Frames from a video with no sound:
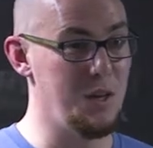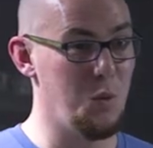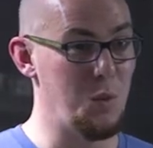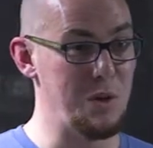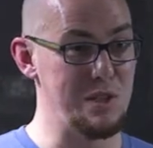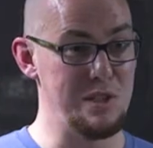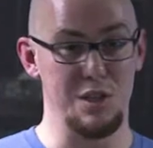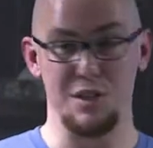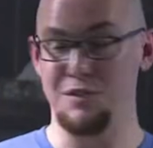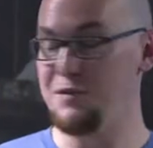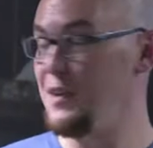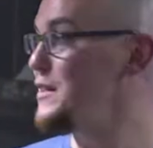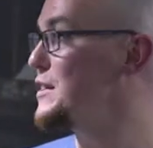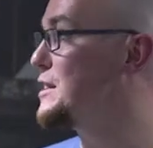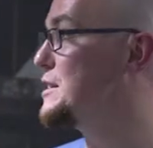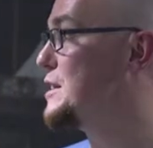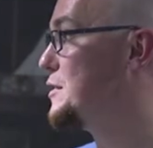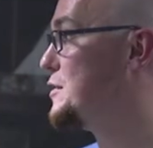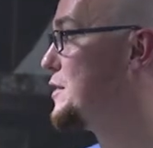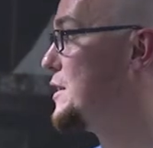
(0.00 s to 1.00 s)
which look very
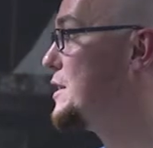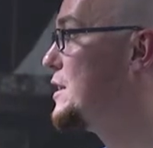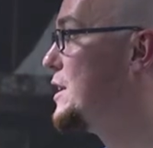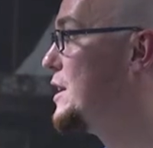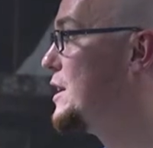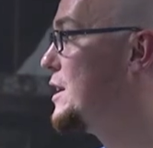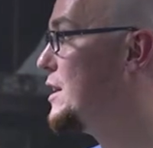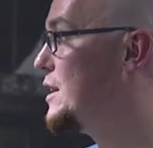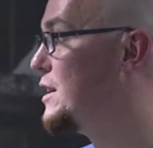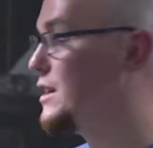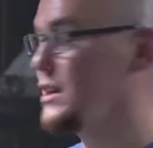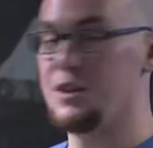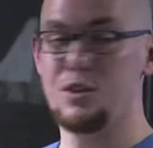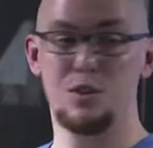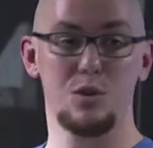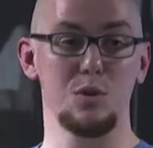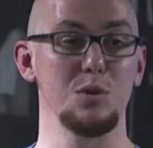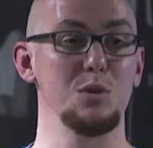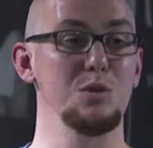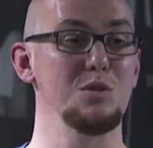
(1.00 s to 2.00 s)
different,
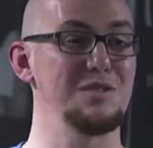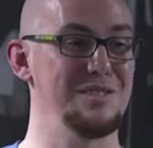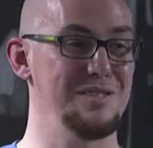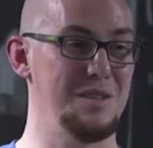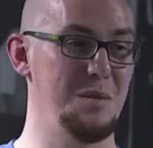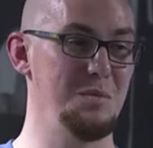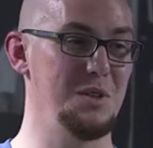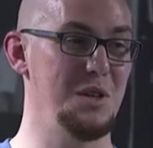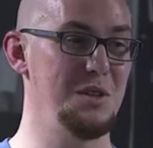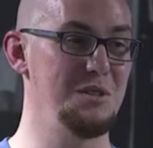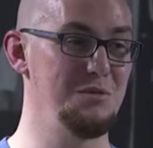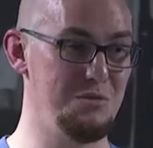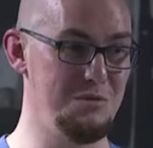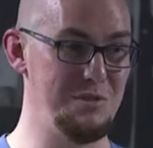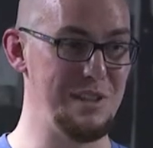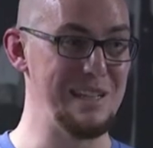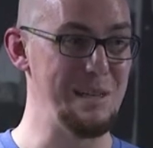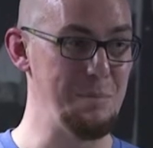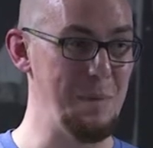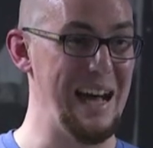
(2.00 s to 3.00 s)
Google's sometimes
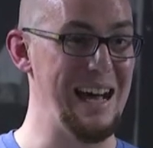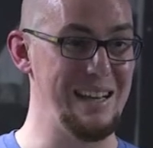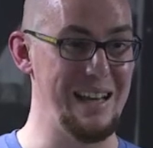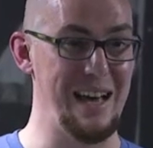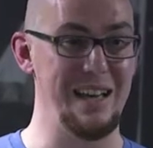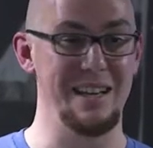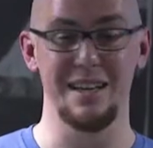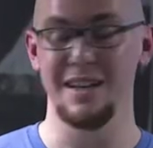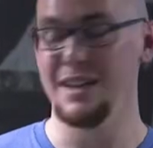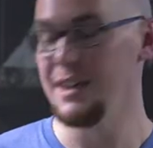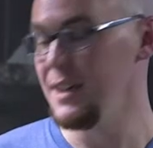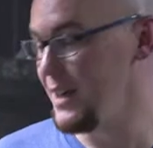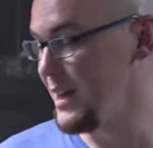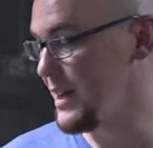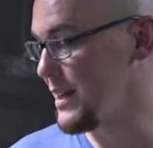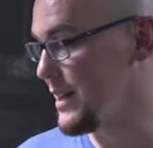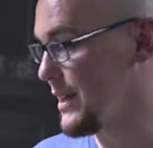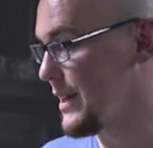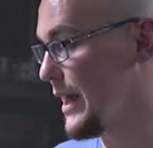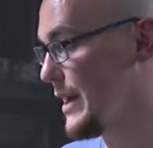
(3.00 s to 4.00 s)
really bad at it
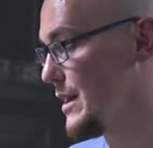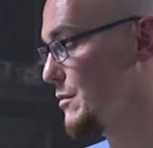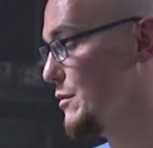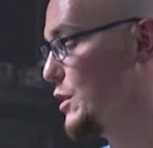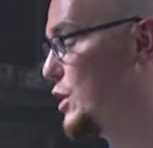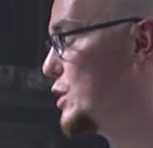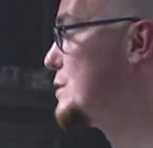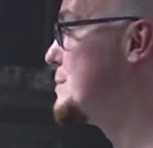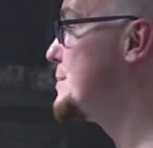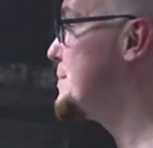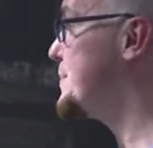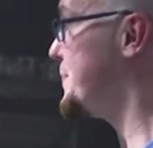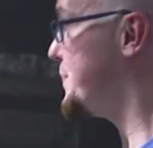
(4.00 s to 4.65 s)
and can get it wrong.